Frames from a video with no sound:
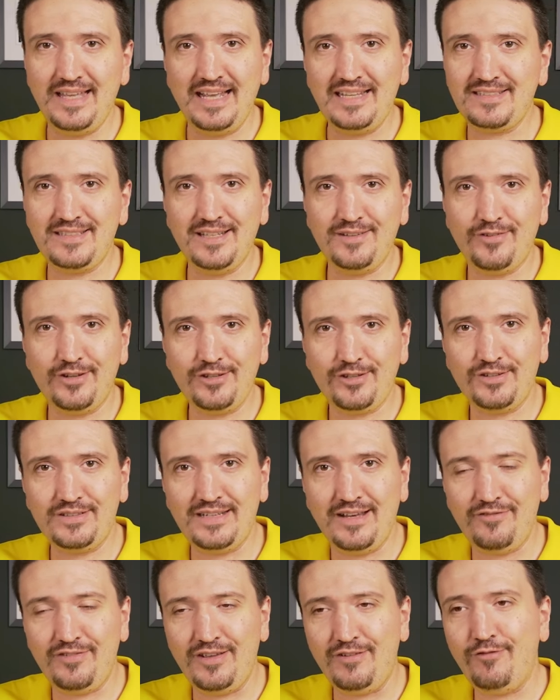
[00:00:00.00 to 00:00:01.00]
take street
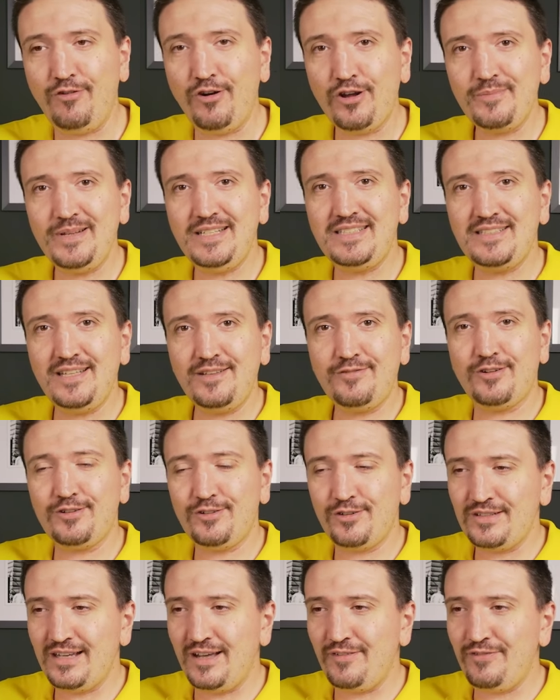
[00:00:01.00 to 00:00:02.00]
photography. For me, street
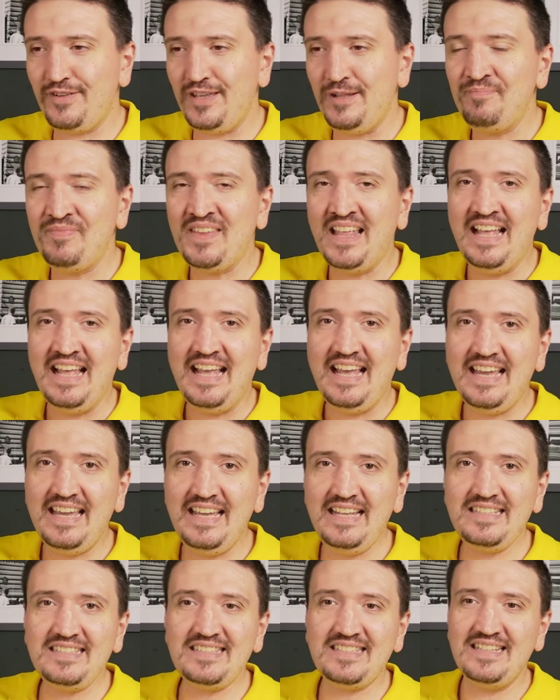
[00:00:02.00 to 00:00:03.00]
photography,
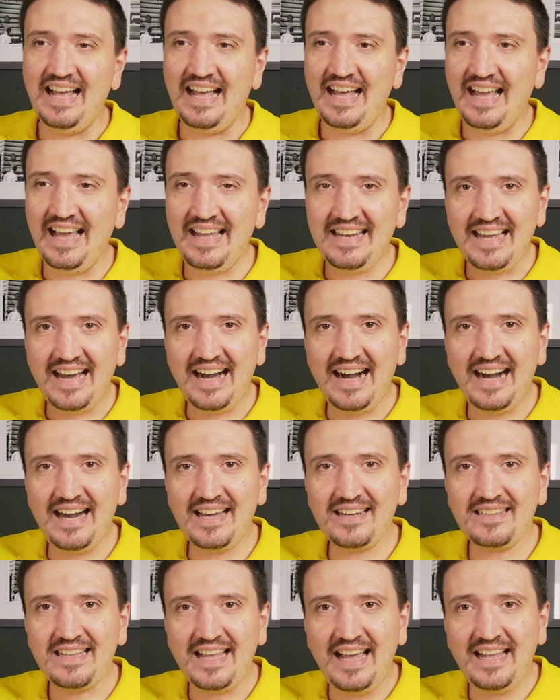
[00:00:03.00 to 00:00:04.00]
it's an
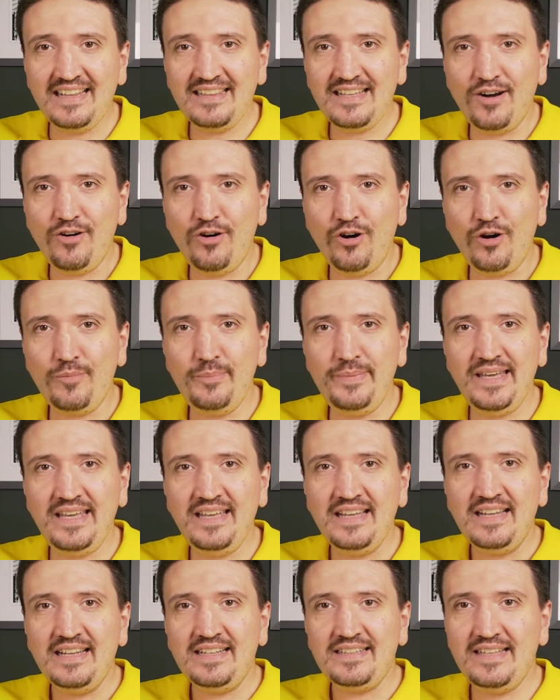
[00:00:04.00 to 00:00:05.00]
art and a
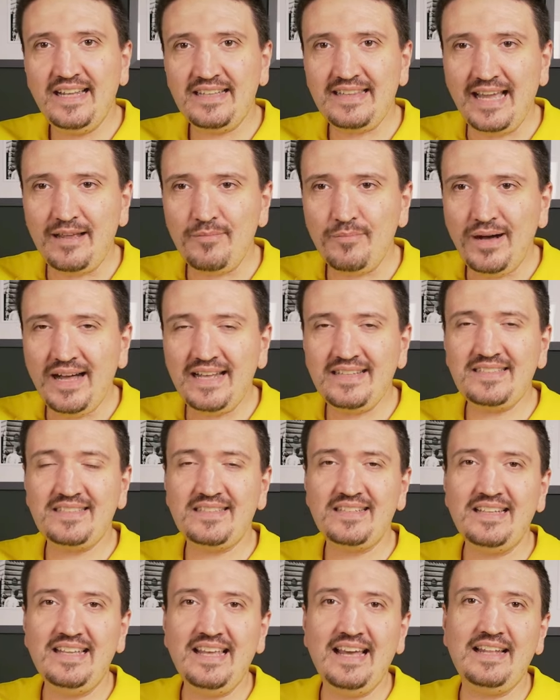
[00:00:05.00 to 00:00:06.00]
hobby that I
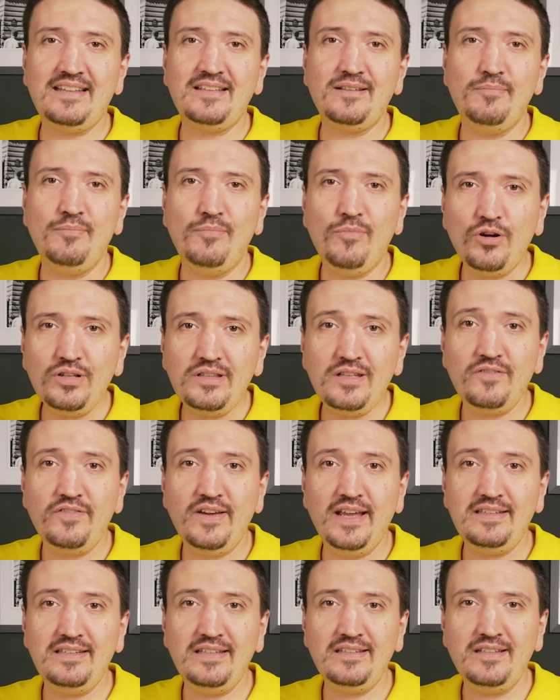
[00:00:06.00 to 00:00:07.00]
must get
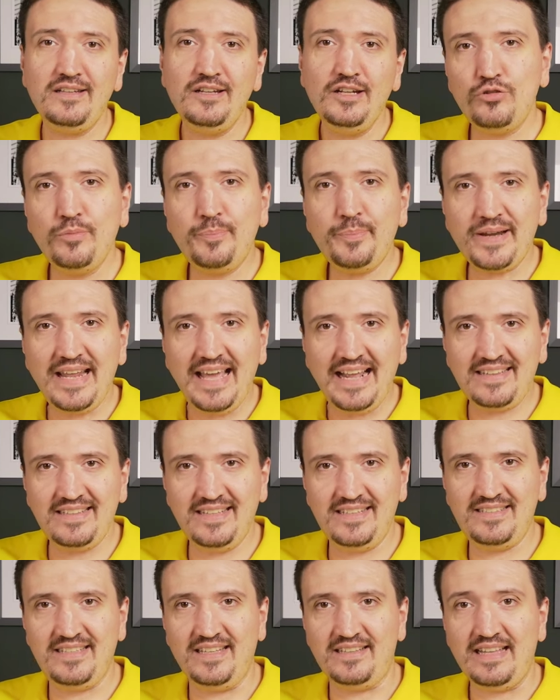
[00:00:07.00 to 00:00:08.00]
motivated to
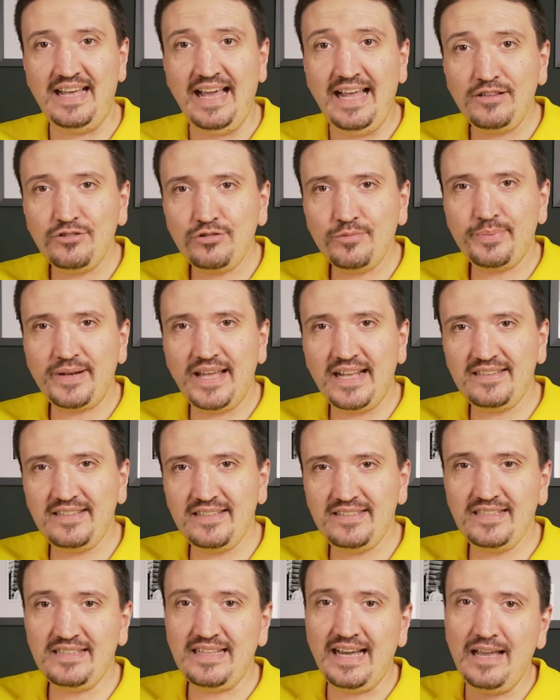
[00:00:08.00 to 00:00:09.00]
practice it. And to
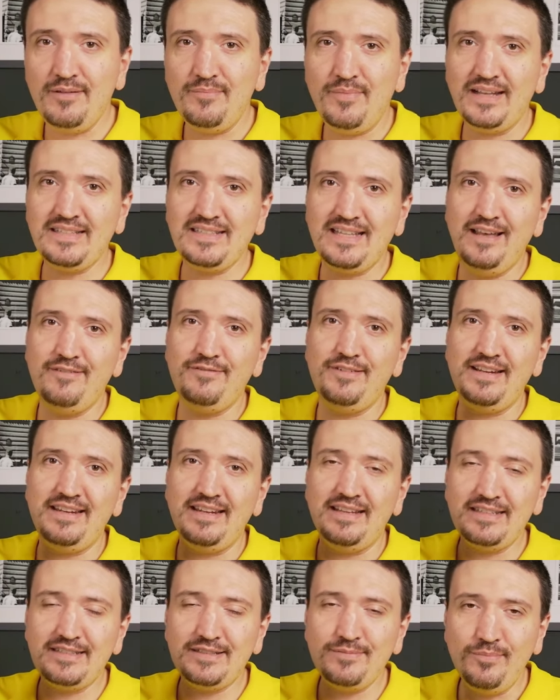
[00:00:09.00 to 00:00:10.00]
practice it, I must have a
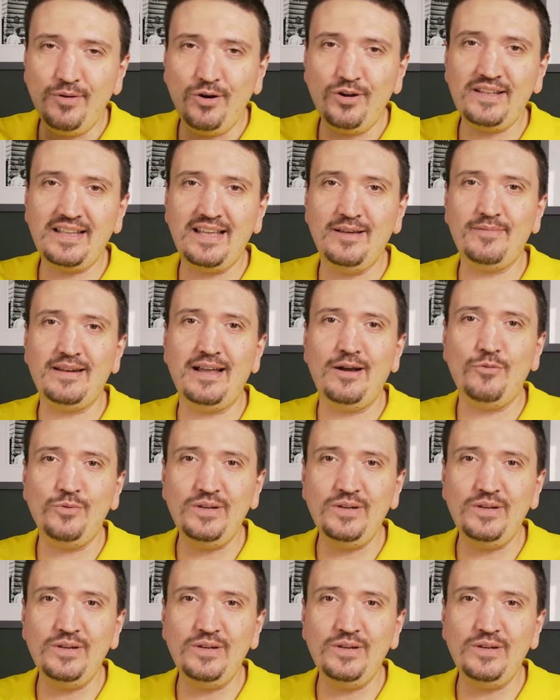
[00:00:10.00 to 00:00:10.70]
small camera